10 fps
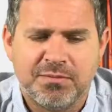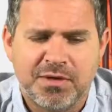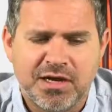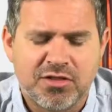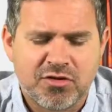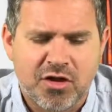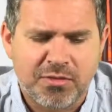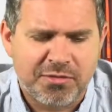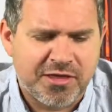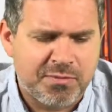Another
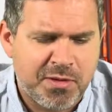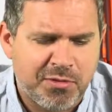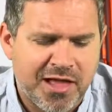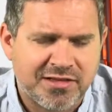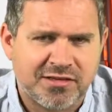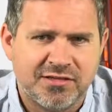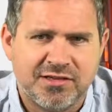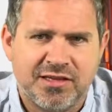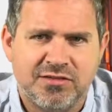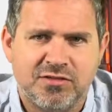common thing that people ask us
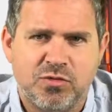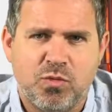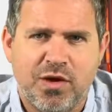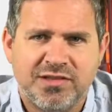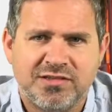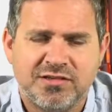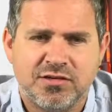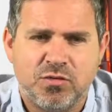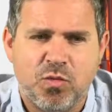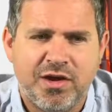is what
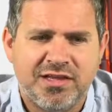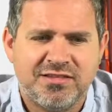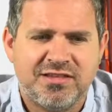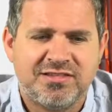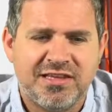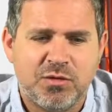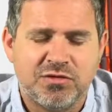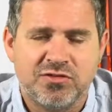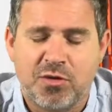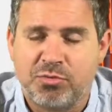is the
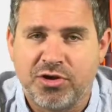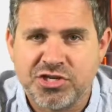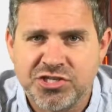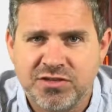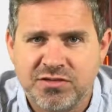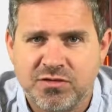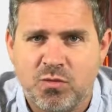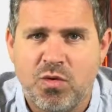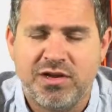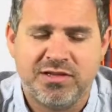sequence of operations?
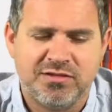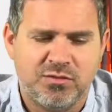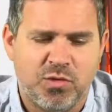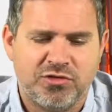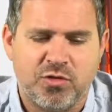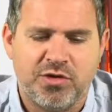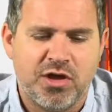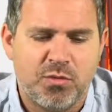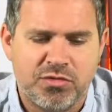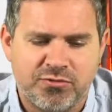What's going
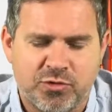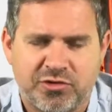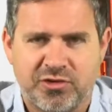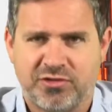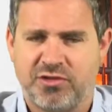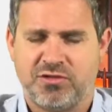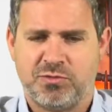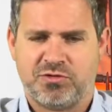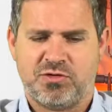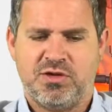on with the forced air
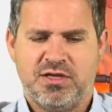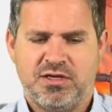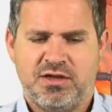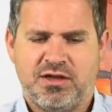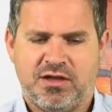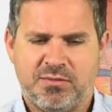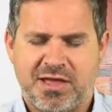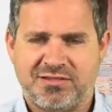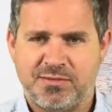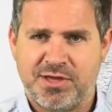system? So
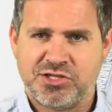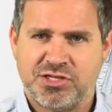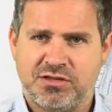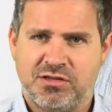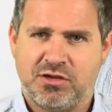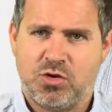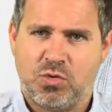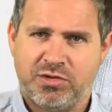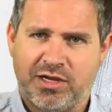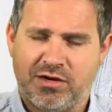as I mentioned, the
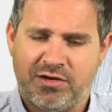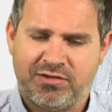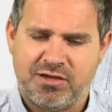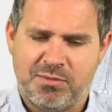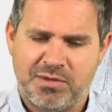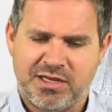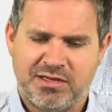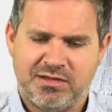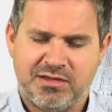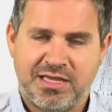cold air is coming
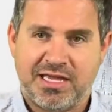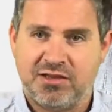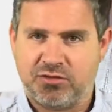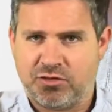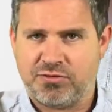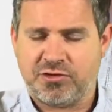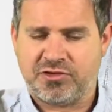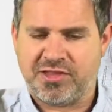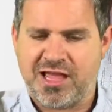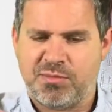in. So the first
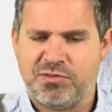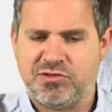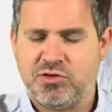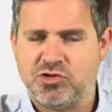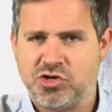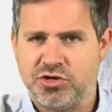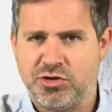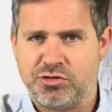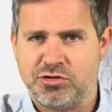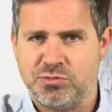thing that happens, you turn
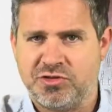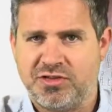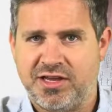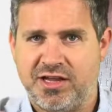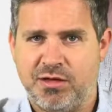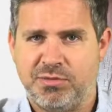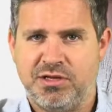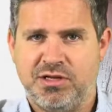your thermostat up.